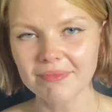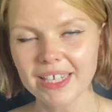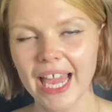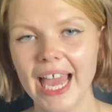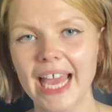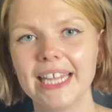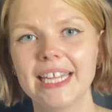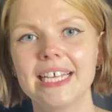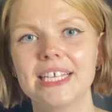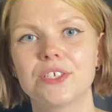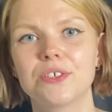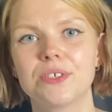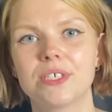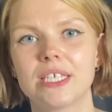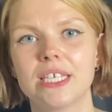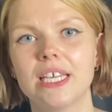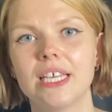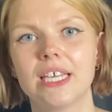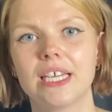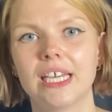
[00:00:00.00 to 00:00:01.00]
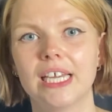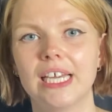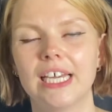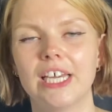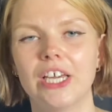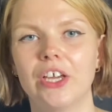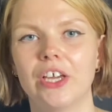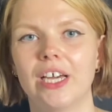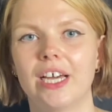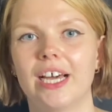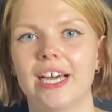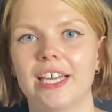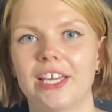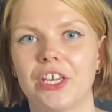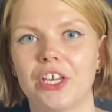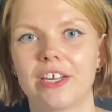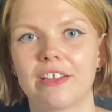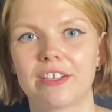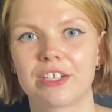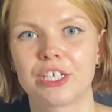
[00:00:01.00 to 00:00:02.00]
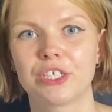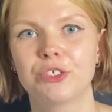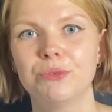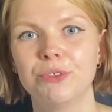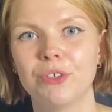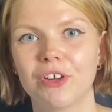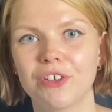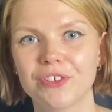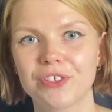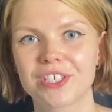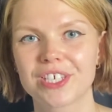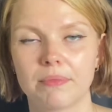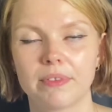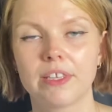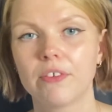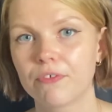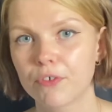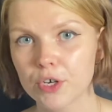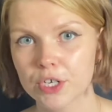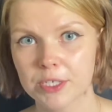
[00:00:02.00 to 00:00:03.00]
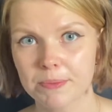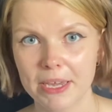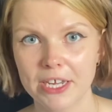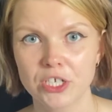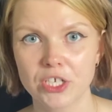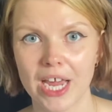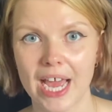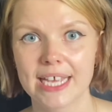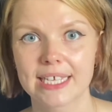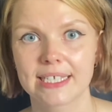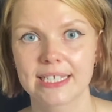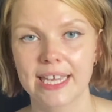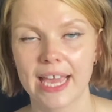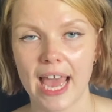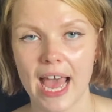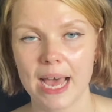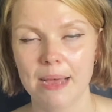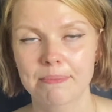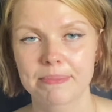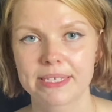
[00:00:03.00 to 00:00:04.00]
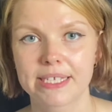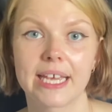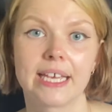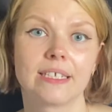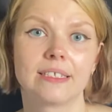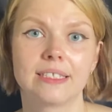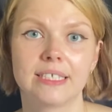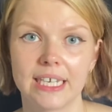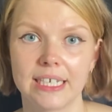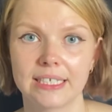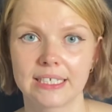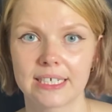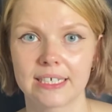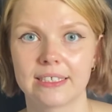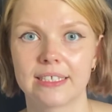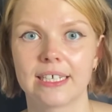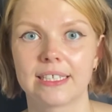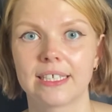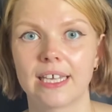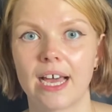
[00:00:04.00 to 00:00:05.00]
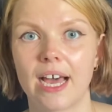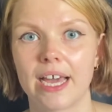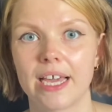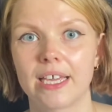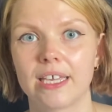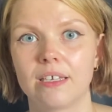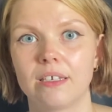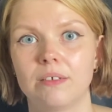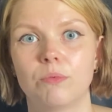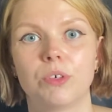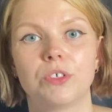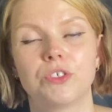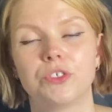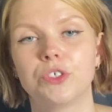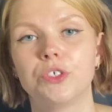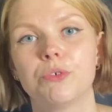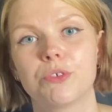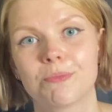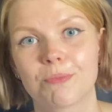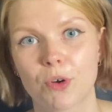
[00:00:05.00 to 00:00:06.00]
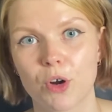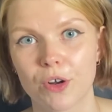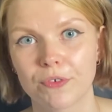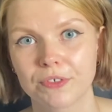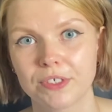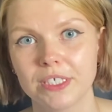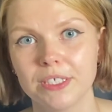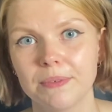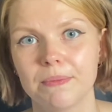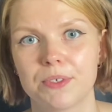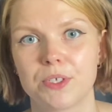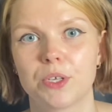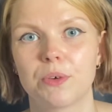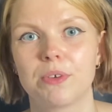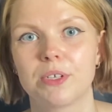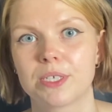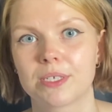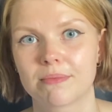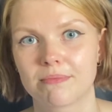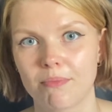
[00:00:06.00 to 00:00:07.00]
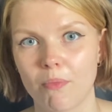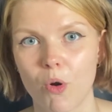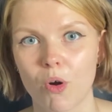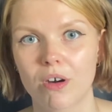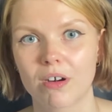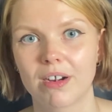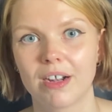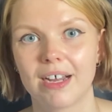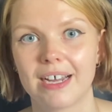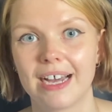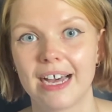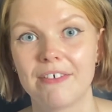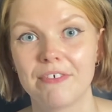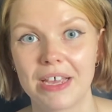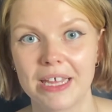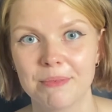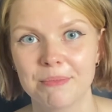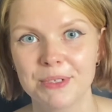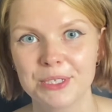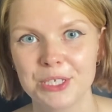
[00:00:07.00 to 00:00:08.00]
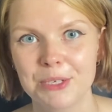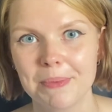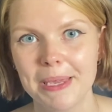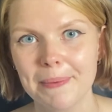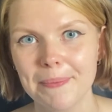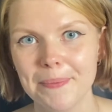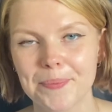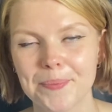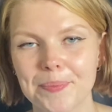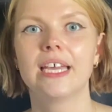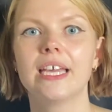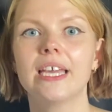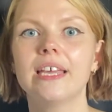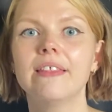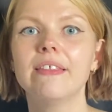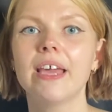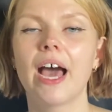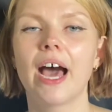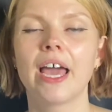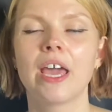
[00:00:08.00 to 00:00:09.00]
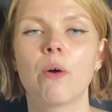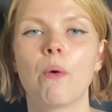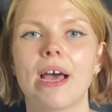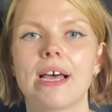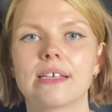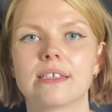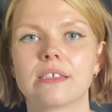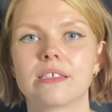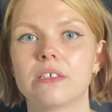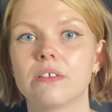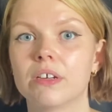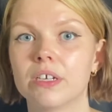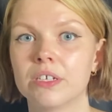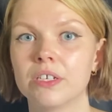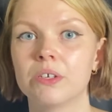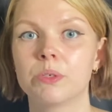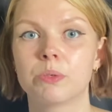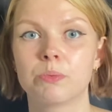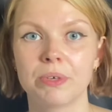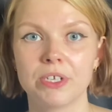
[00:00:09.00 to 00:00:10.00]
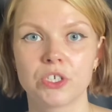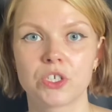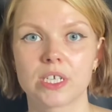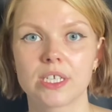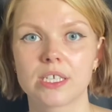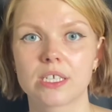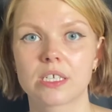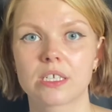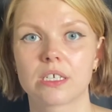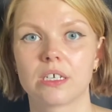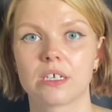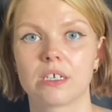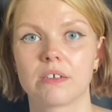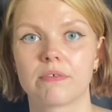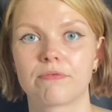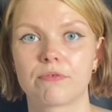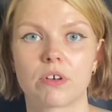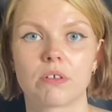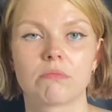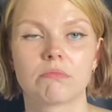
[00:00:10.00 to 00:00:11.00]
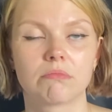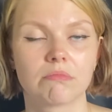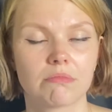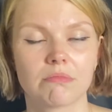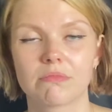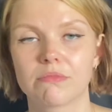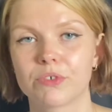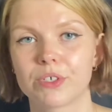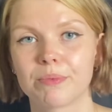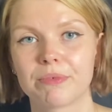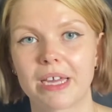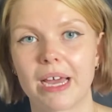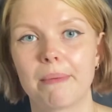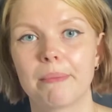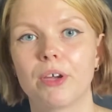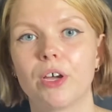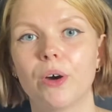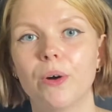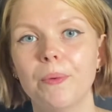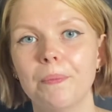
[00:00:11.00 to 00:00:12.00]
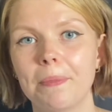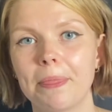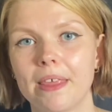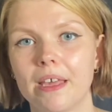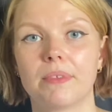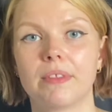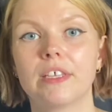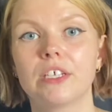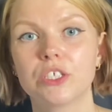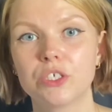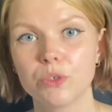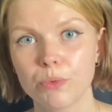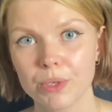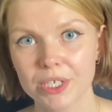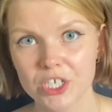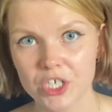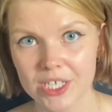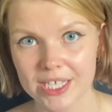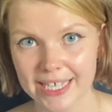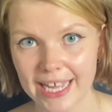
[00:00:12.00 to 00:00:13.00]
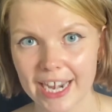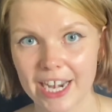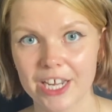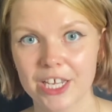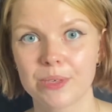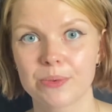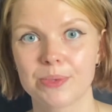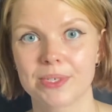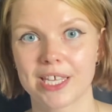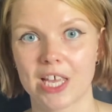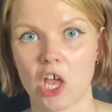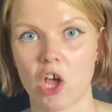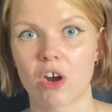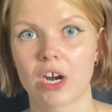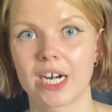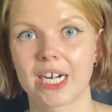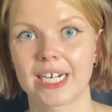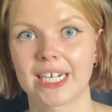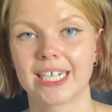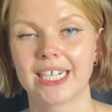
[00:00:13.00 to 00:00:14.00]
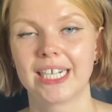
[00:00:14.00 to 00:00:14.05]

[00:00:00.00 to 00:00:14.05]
and as you see, here there are 2 dots. The first page has the apps and data that I want to use more often, so it's more available to me. In the iOS, you could use widgets from some time ago. The 2 widgets that I use are